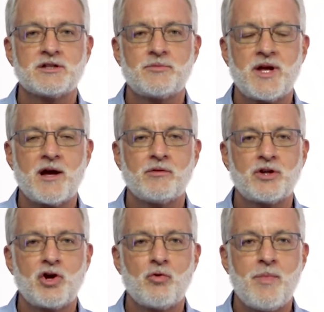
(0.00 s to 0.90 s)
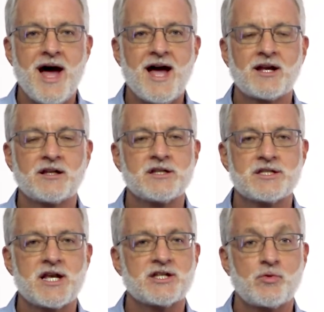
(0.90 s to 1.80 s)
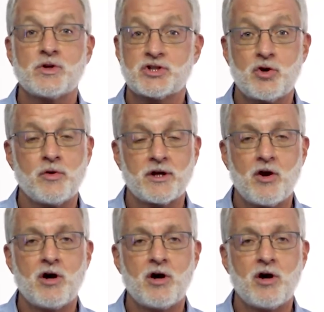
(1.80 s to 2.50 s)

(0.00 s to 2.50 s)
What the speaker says: to be able to go back and assess what's going